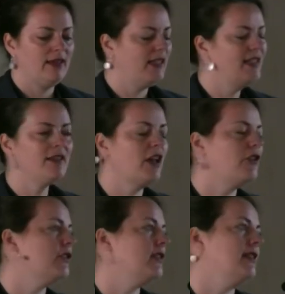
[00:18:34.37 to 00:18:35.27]
They didn't
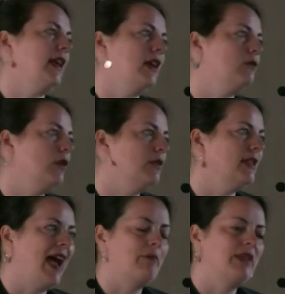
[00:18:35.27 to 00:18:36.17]
understand what
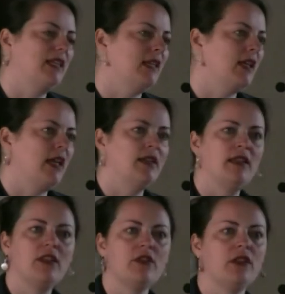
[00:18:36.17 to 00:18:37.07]
was happening,
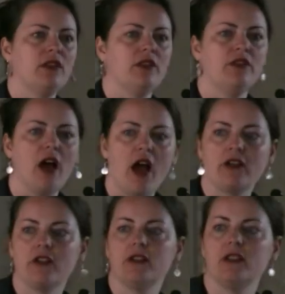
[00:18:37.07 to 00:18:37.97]
and neither did the
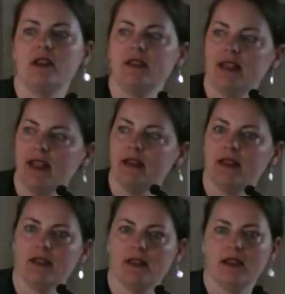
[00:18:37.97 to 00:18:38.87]
doctors and the
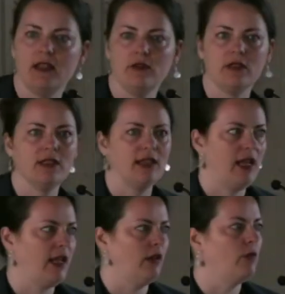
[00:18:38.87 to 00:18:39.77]
dentists that they were
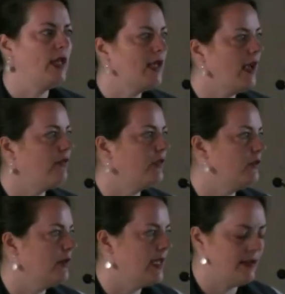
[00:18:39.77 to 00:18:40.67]
seeing week
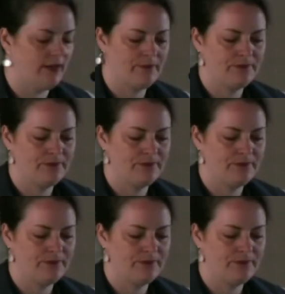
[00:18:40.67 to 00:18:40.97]
after week.